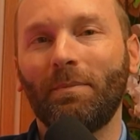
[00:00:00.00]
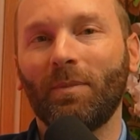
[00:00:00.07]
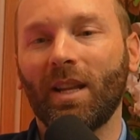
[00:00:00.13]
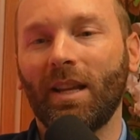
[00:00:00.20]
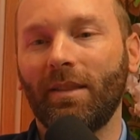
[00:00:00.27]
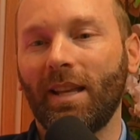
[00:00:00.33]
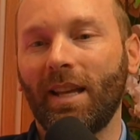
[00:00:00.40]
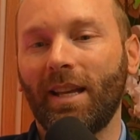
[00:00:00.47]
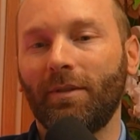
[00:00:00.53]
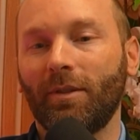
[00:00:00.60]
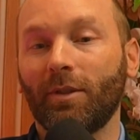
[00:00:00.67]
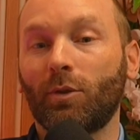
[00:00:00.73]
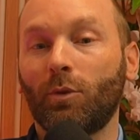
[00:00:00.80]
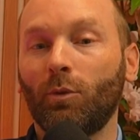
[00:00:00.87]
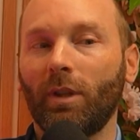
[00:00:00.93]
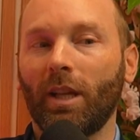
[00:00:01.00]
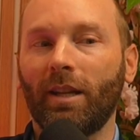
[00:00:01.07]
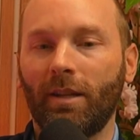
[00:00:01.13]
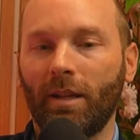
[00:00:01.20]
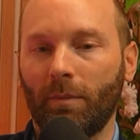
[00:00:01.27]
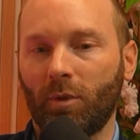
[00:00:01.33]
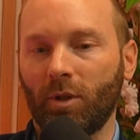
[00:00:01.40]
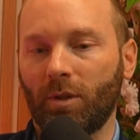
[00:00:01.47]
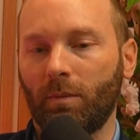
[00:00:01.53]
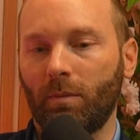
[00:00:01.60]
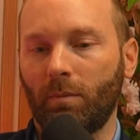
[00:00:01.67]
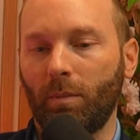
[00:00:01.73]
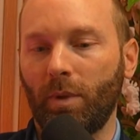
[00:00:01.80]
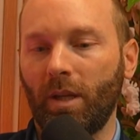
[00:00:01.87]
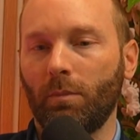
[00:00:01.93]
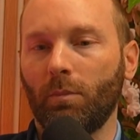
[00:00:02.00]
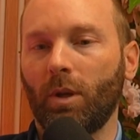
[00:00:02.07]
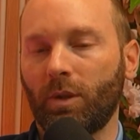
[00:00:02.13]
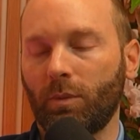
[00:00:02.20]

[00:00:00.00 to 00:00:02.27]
And then the school ended up just being much